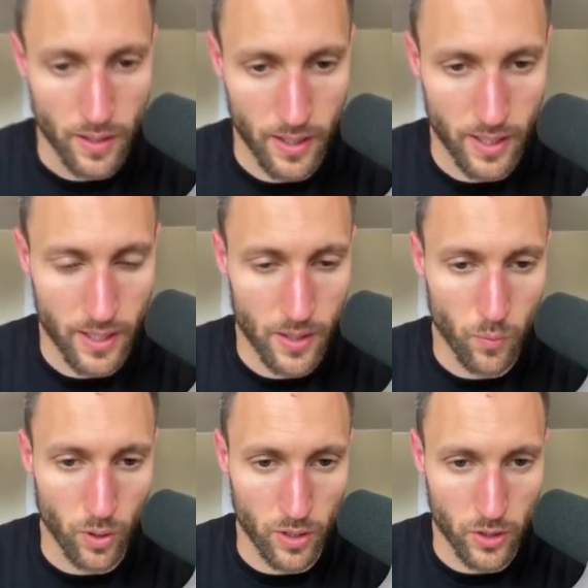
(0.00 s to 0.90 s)

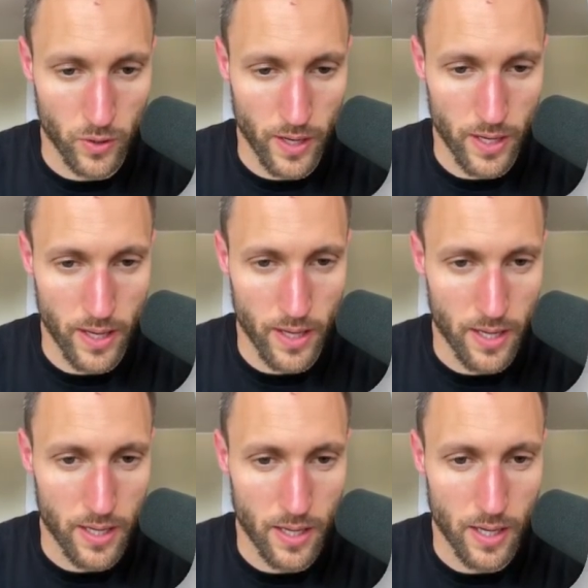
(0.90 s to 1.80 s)
And we're going to create
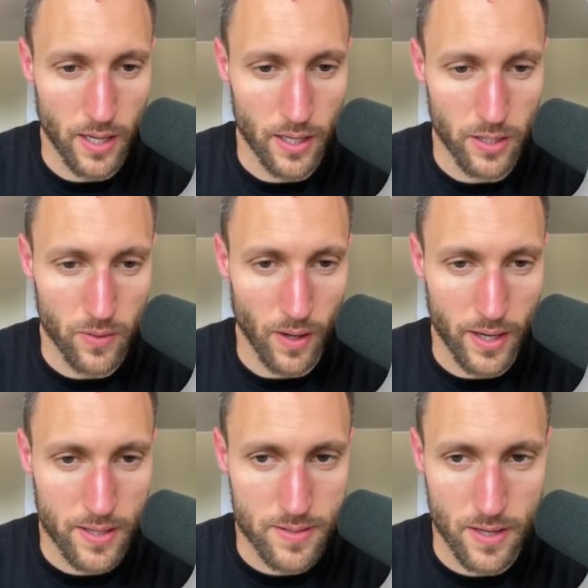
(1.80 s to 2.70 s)
a new
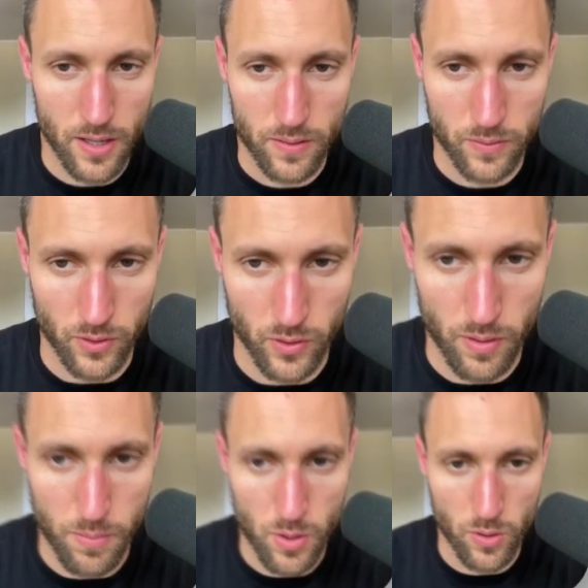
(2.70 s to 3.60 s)
audience here. We're going to
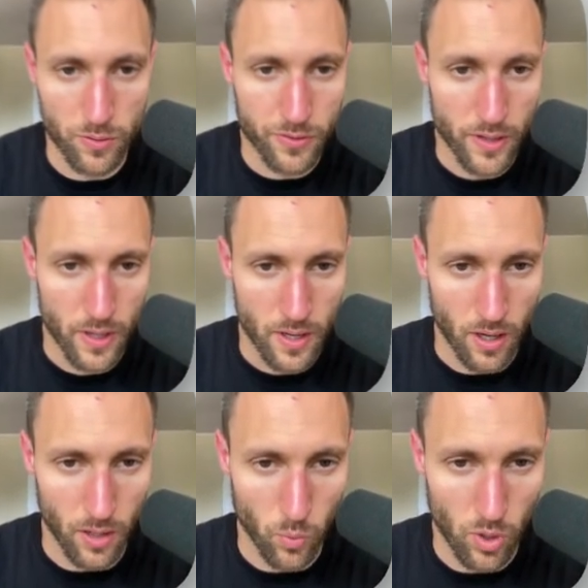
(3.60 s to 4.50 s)
remove
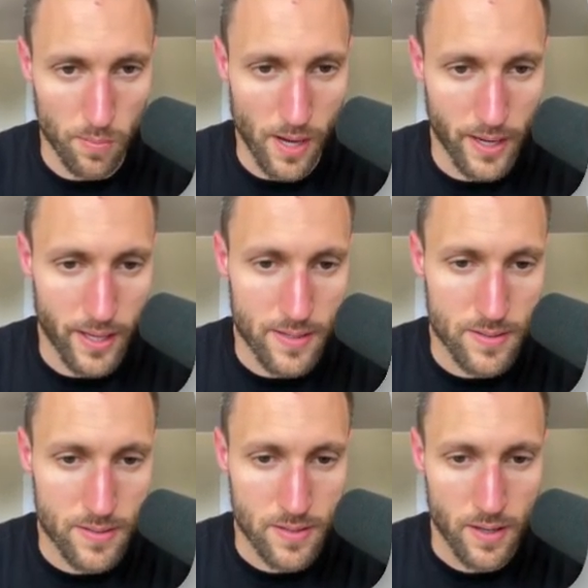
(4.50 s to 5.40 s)
our warm
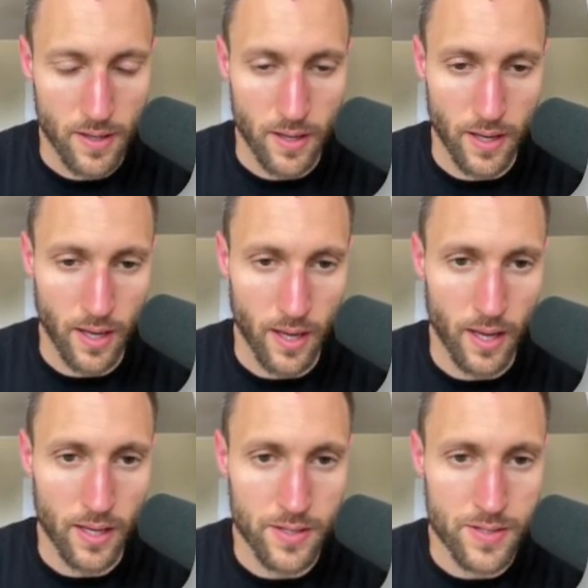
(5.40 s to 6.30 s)
audience,
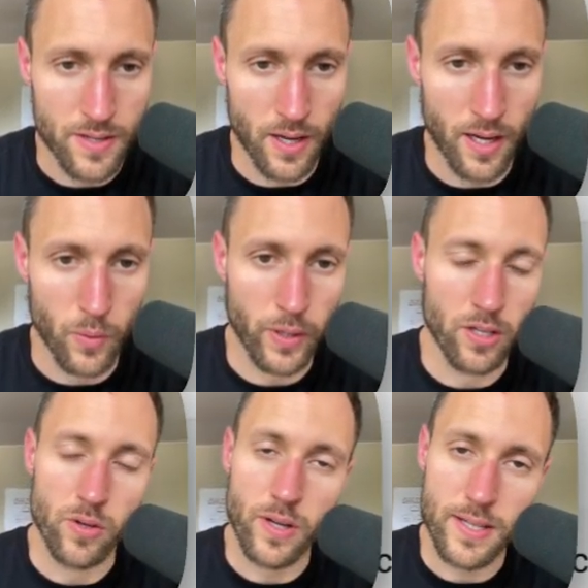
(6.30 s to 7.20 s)
and we
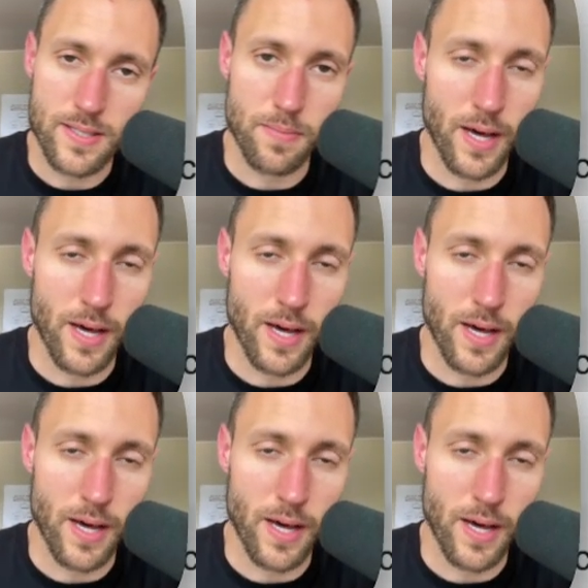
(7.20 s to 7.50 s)
can do custom